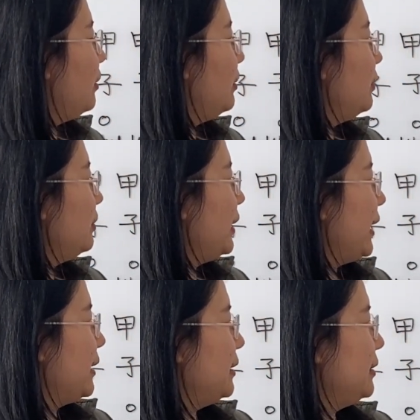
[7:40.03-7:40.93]
all
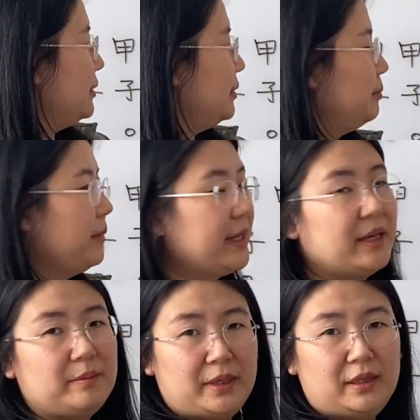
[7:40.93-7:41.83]
like
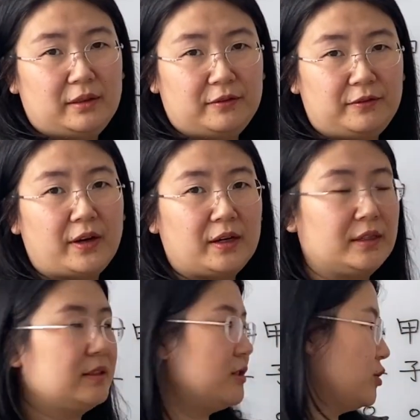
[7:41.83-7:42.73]
making me
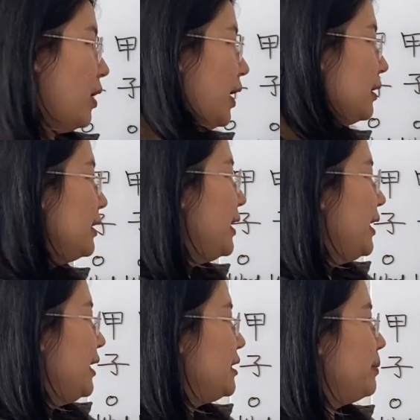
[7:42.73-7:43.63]
fairly strong,
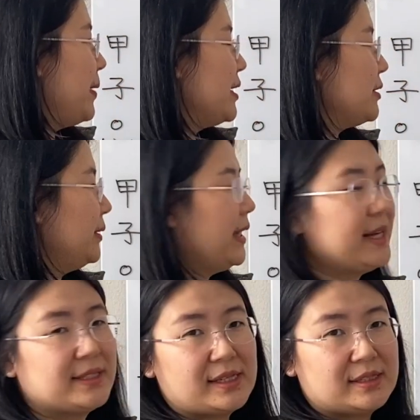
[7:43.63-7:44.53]
especially
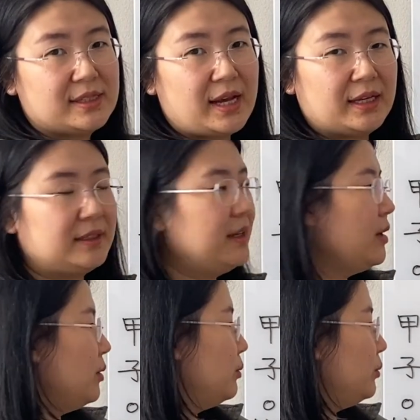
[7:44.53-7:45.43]
as I said,
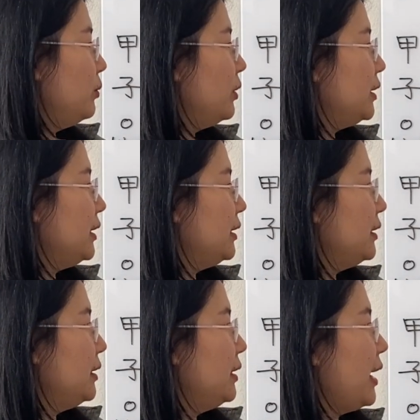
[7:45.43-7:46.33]
wood
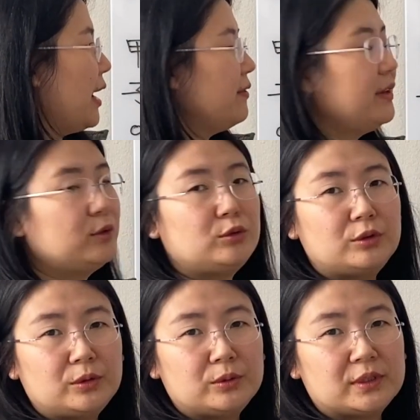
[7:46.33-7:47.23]
having
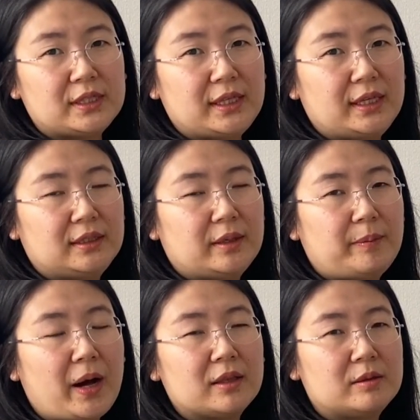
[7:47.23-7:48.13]
root in the
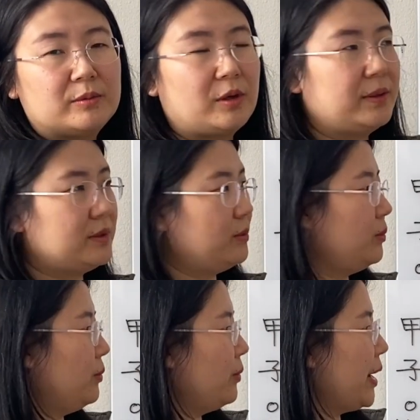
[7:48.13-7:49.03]
bottom row is
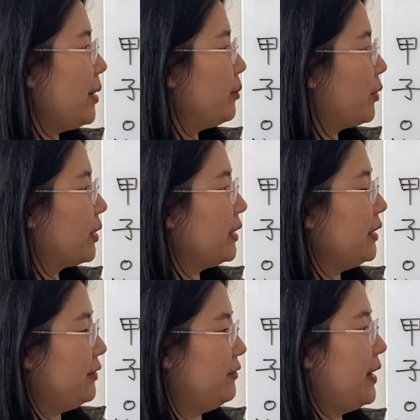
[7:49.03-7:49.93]
way more
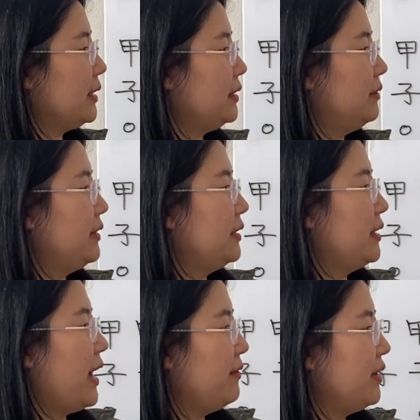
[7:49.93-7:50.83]
effective than
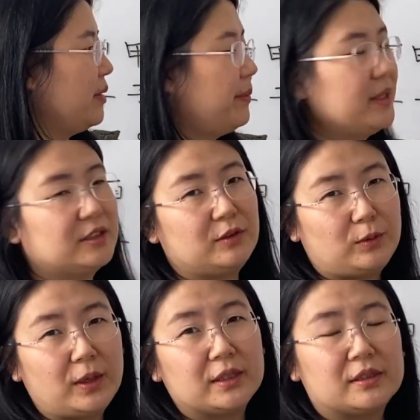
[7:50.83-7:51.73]
having a bunch of
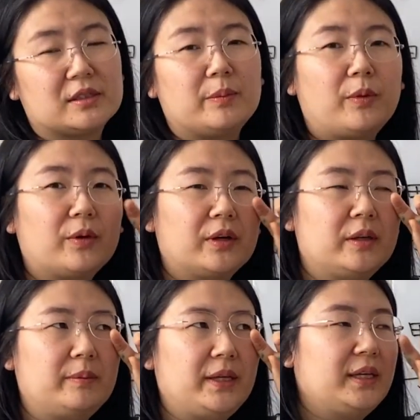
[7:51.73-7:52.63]
water
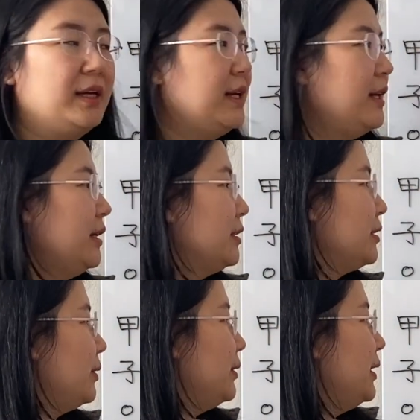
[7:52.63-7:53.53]
supporting me.
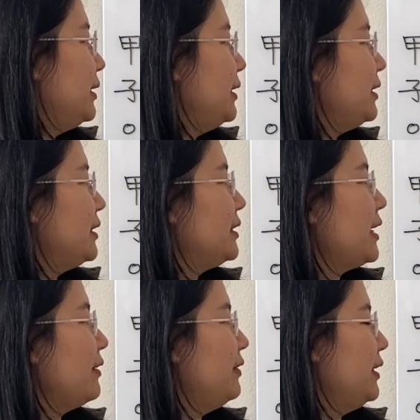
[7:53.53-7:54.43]
So this is
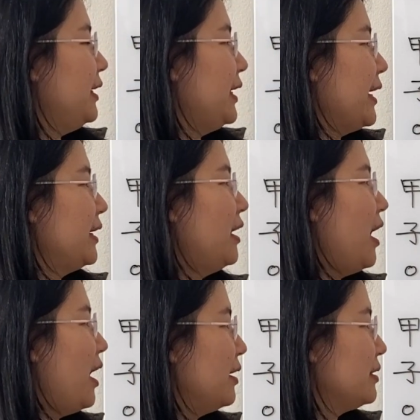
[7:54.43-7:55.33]
definitely like an
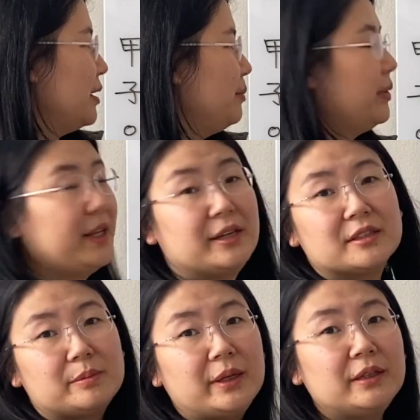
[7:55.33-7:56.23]
awesome
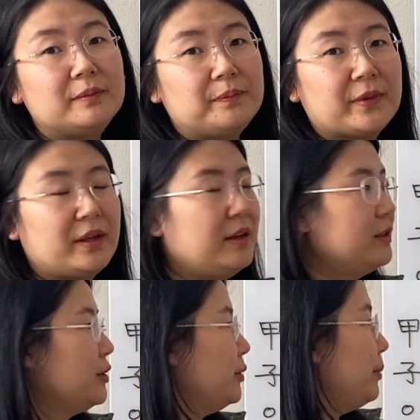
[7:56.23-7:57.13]
placement
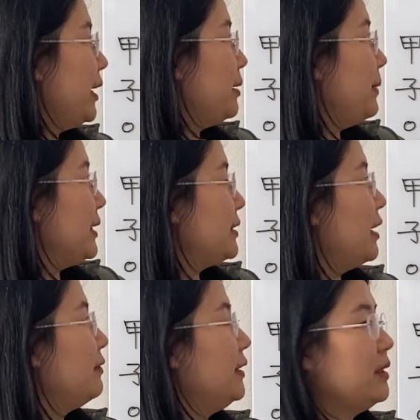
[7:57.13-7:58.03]
to make
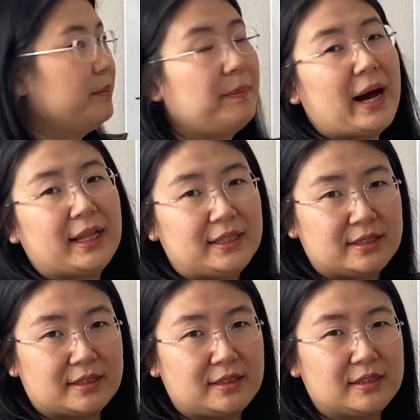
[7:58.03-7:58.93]
myself in a
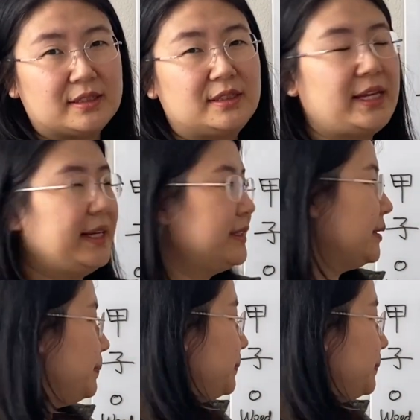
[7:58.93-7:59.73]
balanced state.